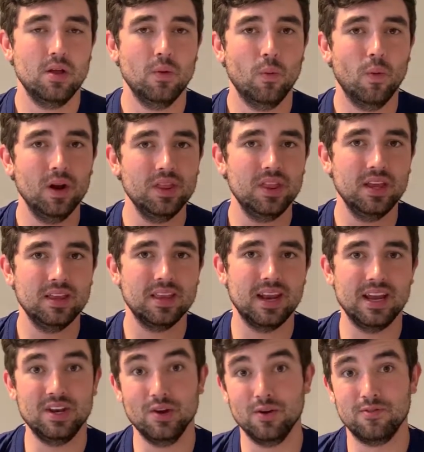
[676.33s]
One thing that I
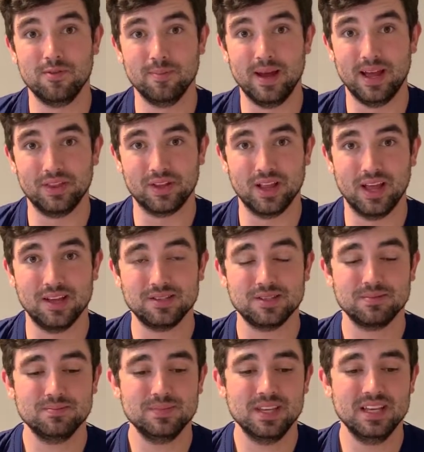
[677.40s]
know from math class
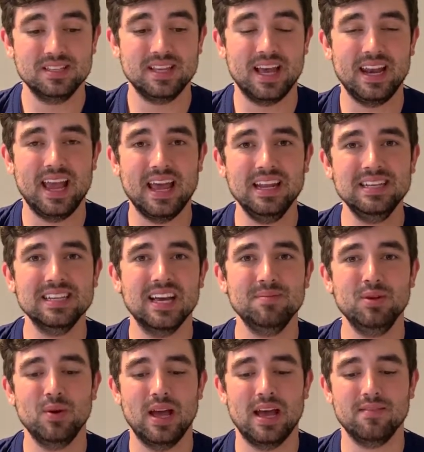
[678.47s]
is that anytime you
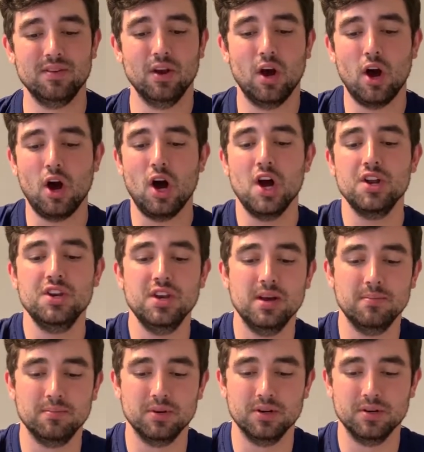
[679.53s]
have an odd
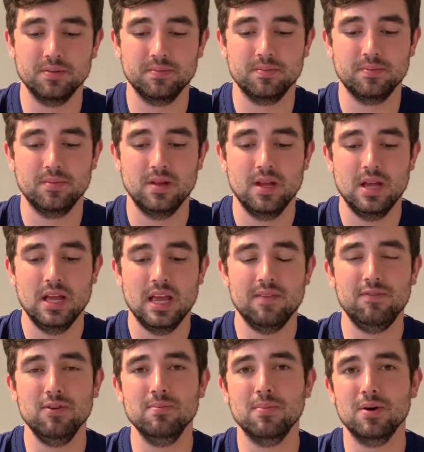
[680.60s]
number, if
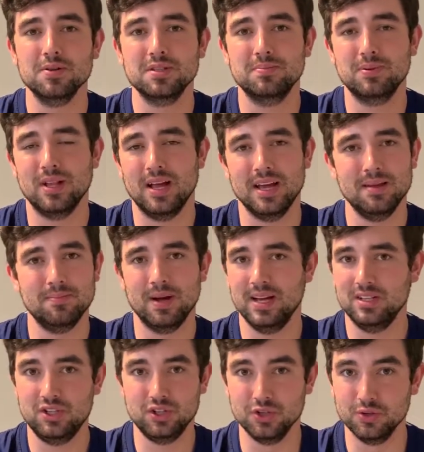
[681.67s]
you multiply it by
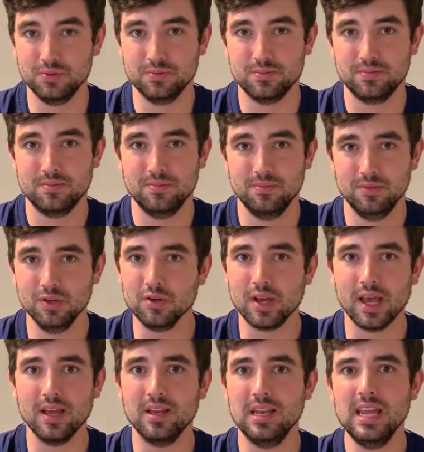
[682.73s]
2, you'll
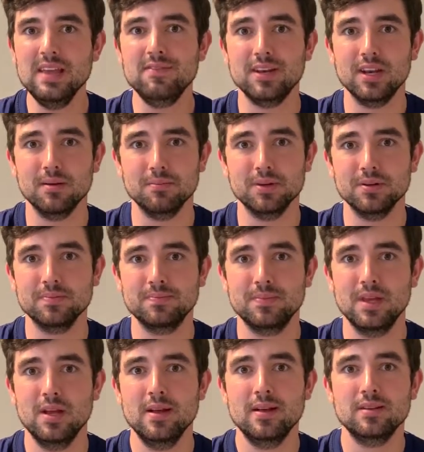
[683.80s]
get an even number.
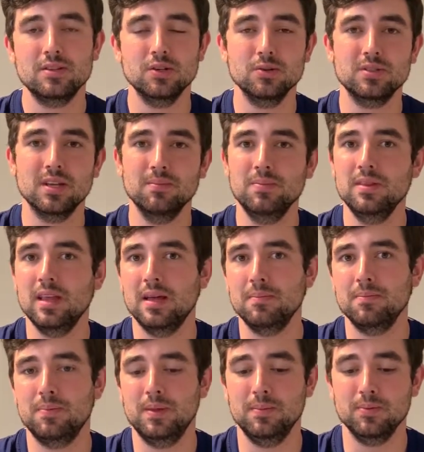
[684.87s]
So something
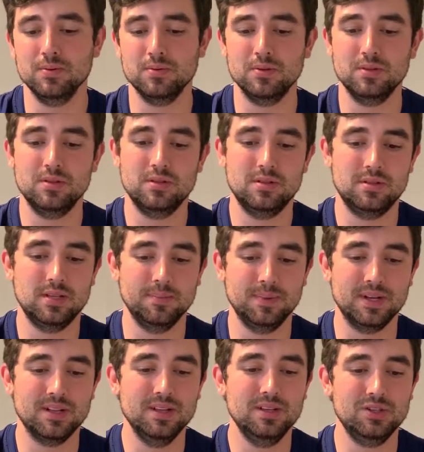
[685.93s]
that people
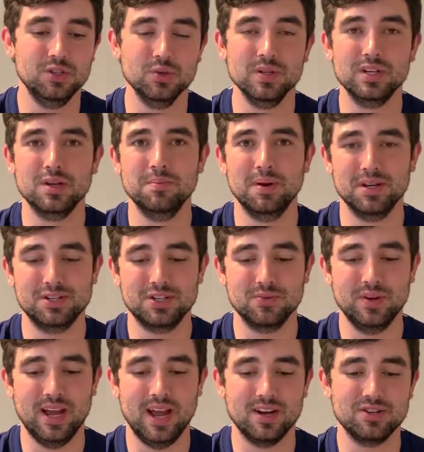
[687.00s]
typically do in combustion
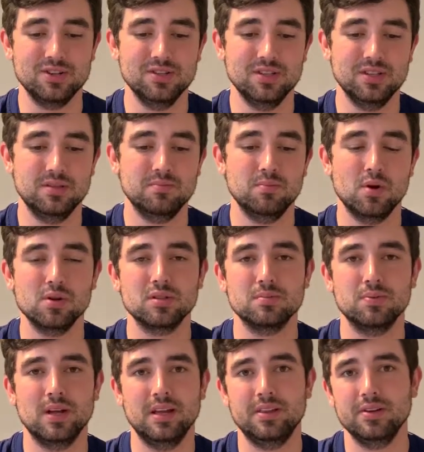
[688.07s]
reactions is
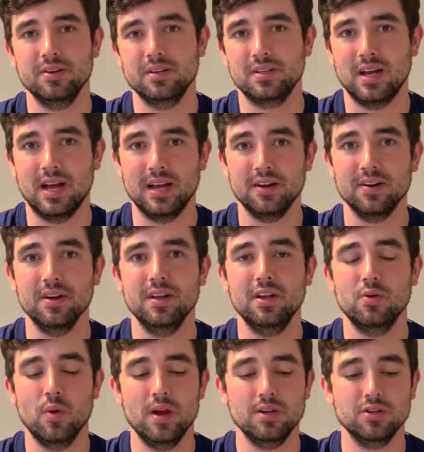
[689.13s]
multiply their entire
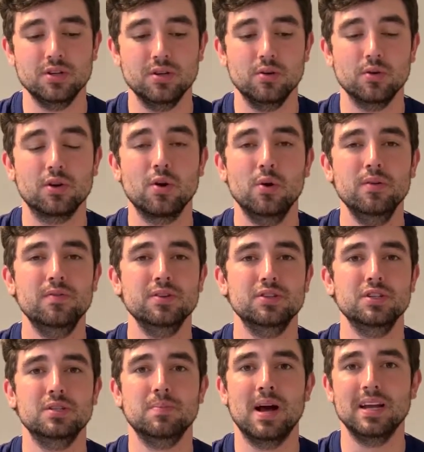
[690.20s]
equation or
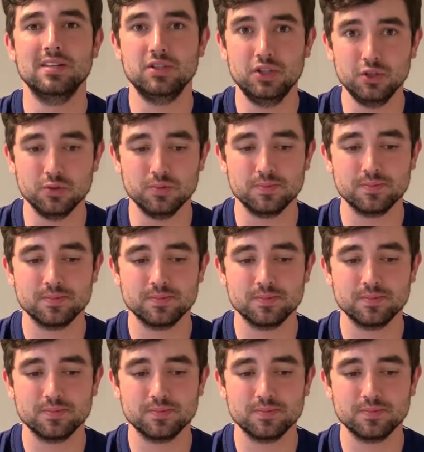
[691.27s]
coefficients by 2.